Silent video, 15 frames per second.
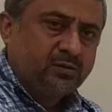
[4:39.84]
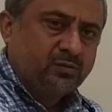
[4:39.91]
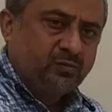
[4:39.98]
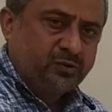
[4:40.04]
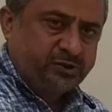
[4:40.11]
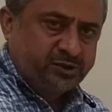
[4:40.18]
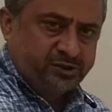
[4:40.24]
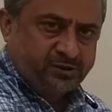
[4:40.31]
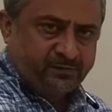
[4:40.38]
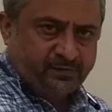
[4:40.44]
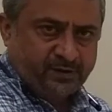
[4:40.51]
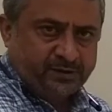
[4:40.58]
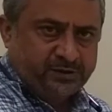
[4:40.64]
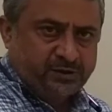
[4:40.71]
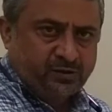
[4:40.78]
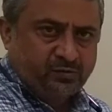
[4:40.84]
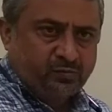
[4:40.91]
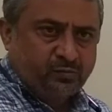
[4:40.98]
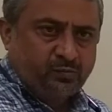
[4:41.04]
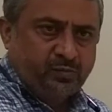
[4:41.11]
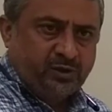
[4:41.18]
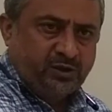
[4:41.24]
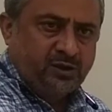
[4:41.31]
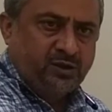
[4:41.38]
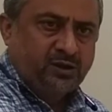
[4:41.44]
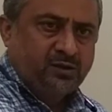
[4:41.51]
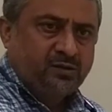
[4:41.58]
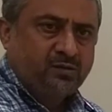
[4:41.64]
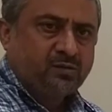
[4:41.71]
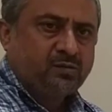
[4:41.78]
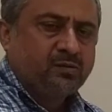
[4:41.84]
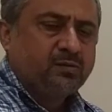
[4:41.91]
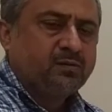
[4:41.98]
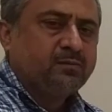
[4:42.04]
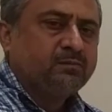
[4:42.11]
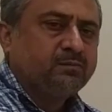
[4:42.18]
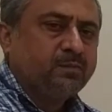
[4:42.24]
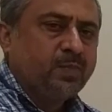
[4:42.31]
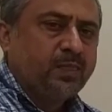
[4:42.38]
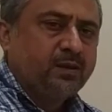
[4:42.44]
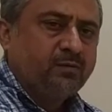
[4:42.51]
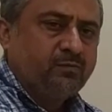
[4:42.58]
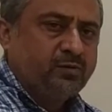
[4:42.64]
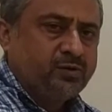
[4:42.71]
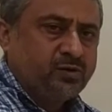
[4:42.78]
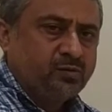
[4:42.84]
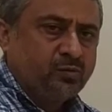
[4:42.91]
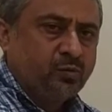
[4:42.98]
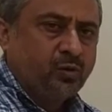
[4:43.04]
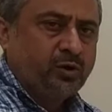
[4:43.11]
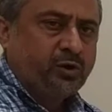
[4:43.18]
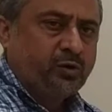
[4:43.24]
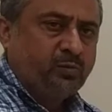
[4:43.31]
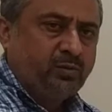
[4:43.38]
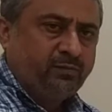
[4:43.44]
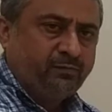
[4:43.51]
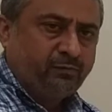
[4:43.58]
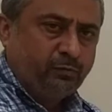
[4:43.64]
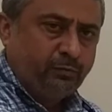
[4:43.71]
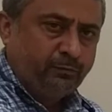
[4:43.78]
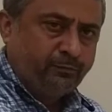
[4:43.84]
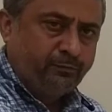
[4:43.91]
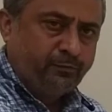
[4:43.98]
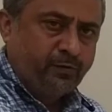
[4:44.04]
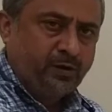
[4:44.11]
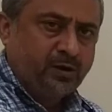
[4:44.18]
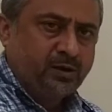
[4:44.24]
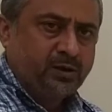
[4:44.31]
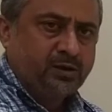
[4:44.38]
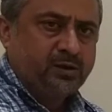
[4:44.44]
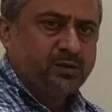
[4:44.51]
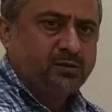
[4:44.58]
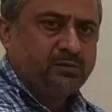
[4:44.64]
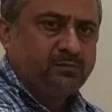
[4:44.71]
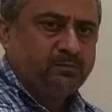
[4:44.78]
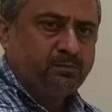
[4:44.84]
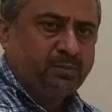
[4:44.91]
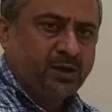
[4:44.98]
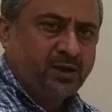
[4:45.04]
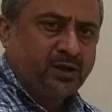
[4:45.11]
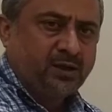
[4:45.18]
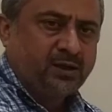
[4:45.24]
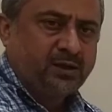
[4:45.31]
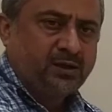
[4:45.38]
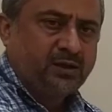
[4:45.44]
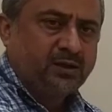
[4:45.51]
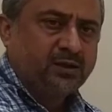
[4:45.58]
which is effective means which is going to be fulfilled by